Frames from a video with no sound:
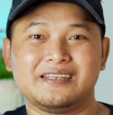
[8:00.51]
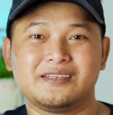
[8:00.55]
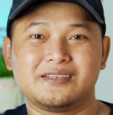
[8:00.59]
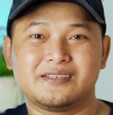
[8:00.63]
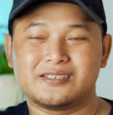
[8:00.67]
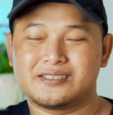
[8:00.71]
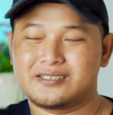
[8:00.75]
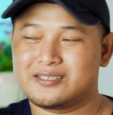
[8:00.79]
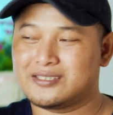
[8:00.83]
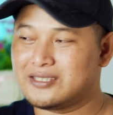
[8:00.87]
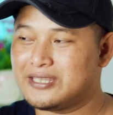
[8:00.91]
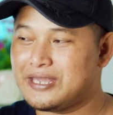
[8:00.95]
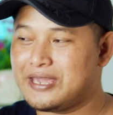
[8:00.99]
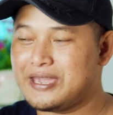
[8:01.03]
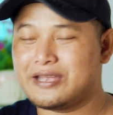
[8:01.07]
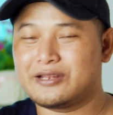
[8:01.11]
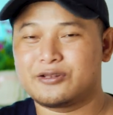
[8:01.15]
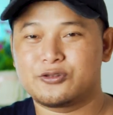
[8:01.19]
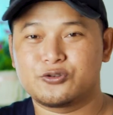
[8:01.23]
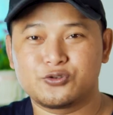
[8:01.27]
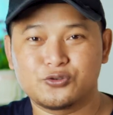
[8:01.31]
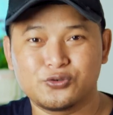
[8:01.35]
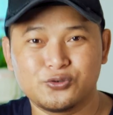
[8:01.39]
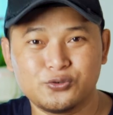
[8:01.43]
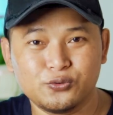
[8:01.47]
it just
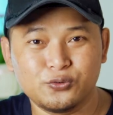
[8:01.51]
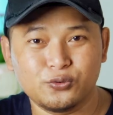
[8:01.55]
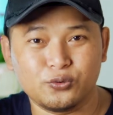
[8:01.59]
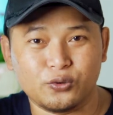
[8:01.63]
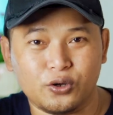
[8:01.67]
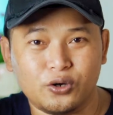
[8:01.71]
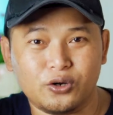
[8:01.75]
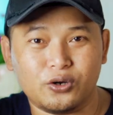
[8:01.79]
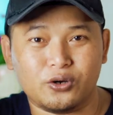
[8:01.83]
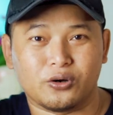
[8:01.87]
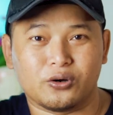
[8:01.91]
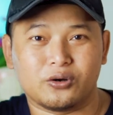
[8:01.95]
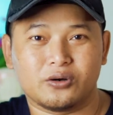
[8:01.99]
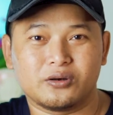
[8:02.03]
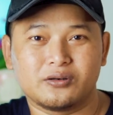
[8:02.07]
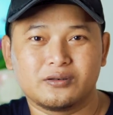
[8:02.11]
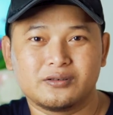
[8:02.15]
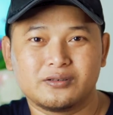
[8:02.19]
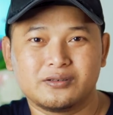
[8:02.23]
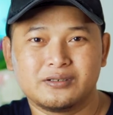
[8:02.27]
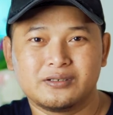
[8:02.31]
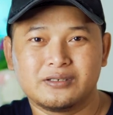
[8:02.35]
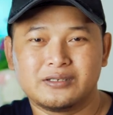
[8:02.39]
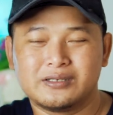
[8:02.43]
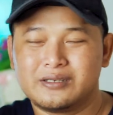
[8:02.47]
takes too long.
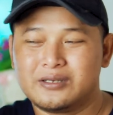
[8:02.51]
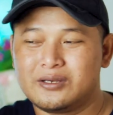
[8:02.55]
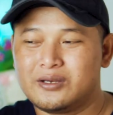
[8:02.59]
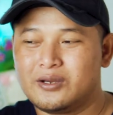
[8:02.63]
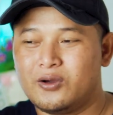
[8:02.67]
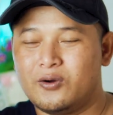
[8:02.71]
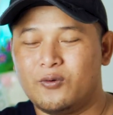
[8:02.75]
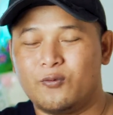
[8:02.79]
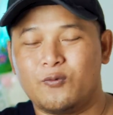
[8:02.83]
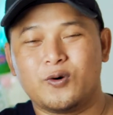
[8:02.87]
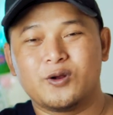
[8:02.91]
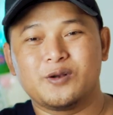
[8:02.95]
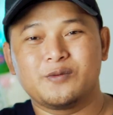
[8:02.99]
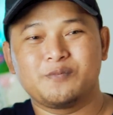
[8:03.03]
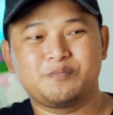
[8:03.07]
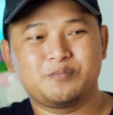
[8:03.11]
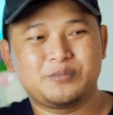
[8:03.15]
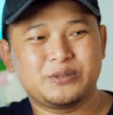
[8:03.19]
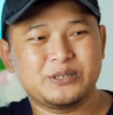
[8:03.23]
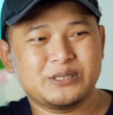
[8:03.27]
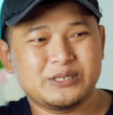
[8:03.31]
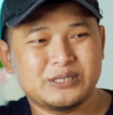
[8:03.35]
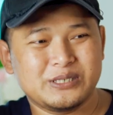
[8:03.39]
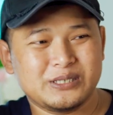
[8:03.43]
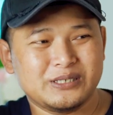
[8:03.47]
One
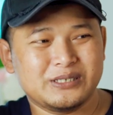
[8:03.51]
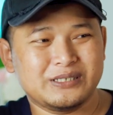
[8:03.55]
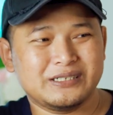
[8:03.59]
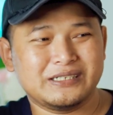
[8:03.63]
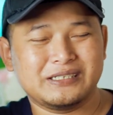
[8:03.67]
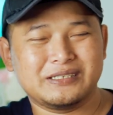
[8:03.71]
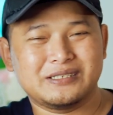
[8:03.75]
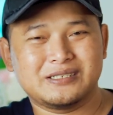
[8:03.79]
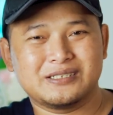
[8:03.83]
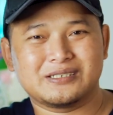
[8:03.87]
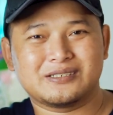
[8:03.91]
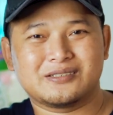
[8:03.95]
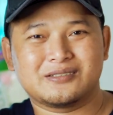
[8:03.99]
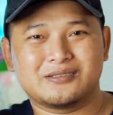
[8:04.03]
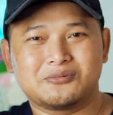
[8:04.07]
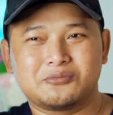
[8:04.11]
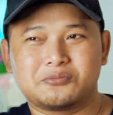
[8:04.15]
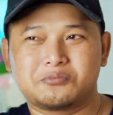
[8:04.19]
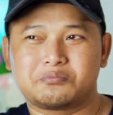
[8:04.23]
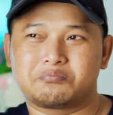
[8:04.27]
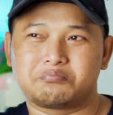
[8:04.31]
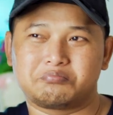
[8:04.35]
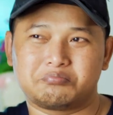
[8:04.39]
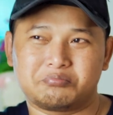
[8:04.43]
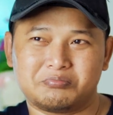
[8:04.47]
picture it just
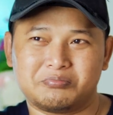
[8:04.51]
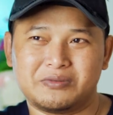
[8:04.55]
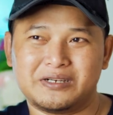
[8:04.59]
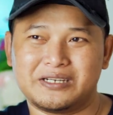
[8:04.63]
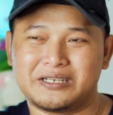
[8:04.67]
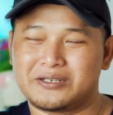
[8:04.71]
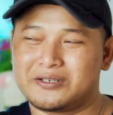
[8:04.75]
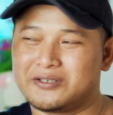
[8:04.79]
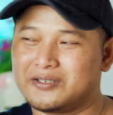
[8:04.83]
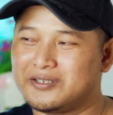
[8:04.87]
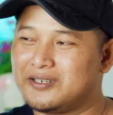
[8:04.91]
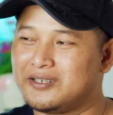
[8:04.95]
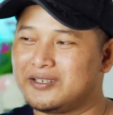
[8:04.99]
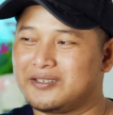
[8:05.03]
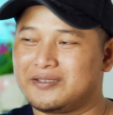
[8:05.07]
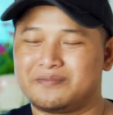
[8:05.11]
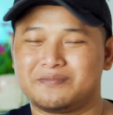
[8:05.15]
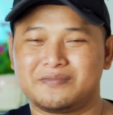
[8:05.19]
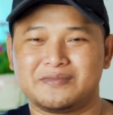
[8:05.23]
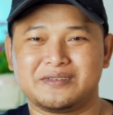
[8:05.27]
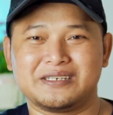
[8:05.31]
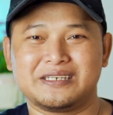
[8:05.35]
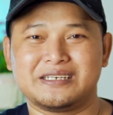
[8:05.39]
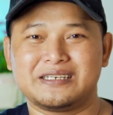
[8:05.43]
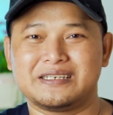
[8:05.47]
my God,
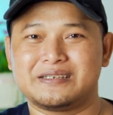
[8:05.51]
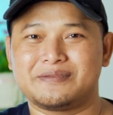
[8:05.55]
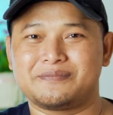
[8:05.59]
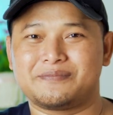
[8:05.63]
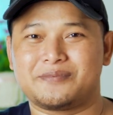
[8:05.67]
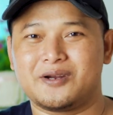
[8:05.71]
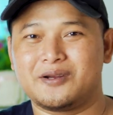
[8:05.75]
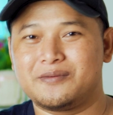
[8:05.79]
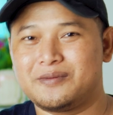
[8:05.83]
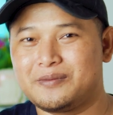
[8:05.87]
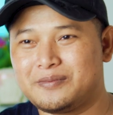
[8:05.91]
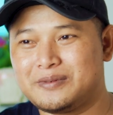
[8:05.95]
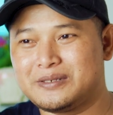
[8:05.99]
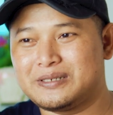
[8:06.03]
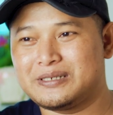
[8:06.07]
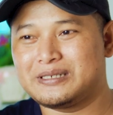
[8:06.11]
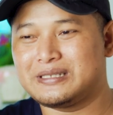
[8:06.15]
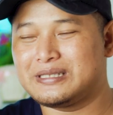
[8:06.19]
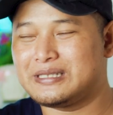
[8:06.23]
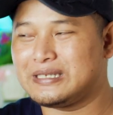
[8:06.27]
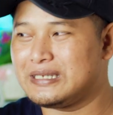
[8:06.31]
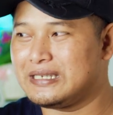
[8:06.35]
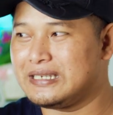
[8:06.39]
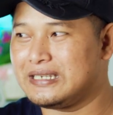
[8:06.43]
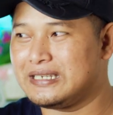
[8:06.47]
probably
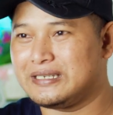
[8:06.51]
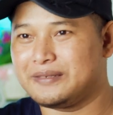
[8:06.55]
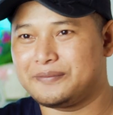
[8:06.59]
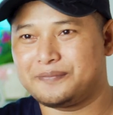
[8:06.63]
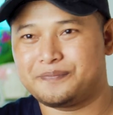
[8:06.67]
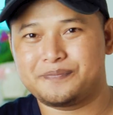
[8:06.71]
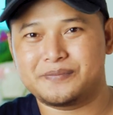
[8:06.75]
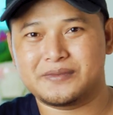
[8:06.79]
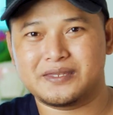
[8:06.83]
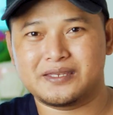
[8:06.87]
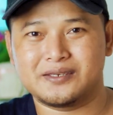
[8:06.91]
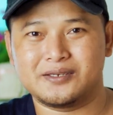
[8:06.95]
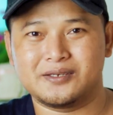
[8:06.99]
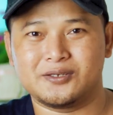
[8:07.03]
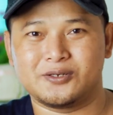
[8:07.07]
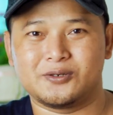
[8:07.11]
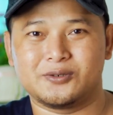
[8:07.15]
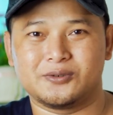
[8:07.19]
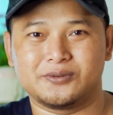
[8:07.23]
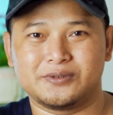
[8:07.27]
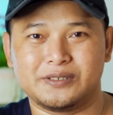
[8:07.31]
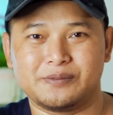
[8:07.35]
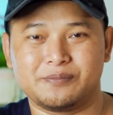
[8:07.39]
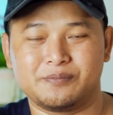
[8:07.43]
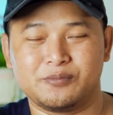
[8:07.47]
the you
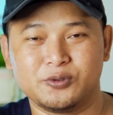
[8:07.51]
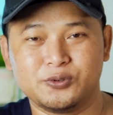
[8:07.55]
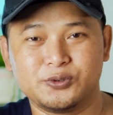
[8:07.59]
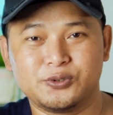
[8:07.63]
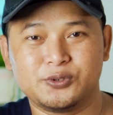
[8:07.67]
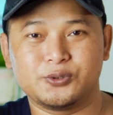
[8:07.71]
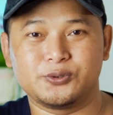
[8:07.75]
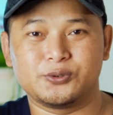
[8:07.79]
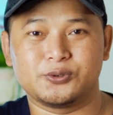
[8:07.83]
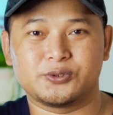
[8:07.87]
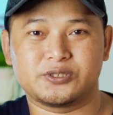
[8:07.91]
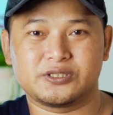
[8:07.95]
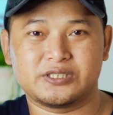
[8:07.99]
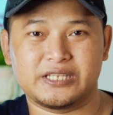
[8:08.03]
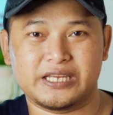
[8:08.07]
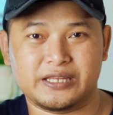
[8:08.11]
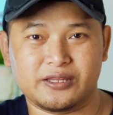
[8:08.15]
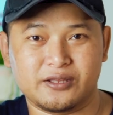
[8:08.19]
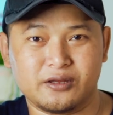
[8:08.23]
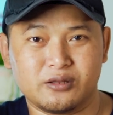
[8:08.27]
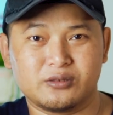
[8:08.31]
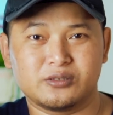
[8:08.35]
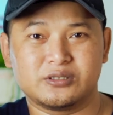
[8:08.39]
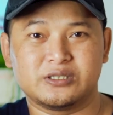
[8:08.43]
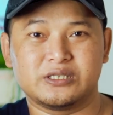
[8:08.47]
know the Bluetooth
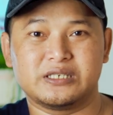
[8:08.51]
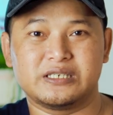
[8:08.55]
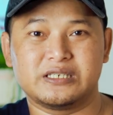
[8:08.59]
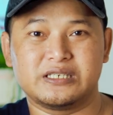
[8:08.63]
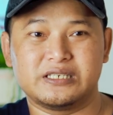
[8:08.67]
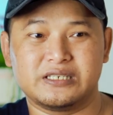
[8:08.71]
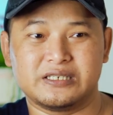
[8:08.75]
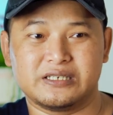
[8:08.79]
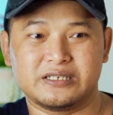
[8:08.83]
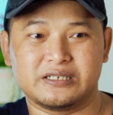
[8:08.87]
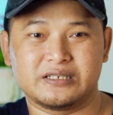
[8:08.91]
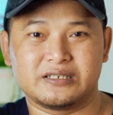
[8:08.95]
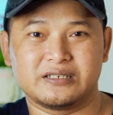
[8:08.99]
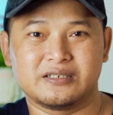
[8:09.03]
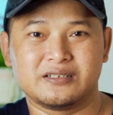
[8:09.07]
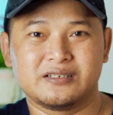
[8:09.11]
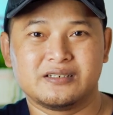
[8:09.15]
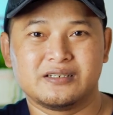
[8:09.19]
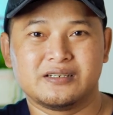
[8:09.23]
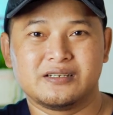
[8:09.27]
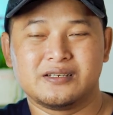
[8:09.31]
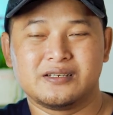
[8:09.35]
technology here